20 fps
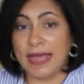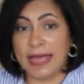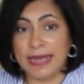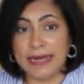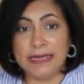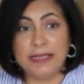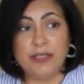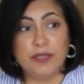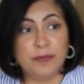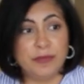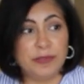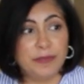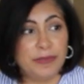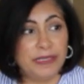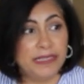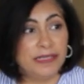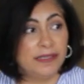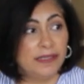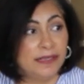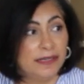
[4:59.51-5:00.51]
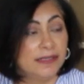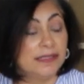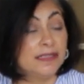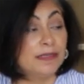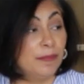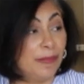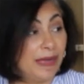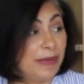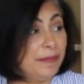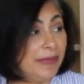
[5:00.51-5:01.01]
any human being
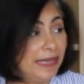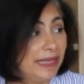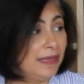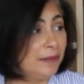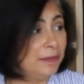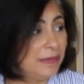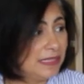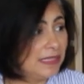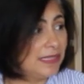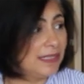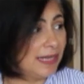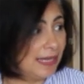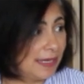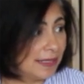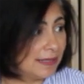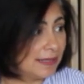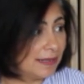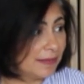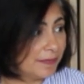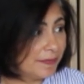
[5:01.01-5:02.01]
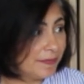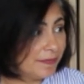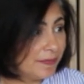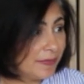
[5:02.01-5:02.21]
learns by making mistakes.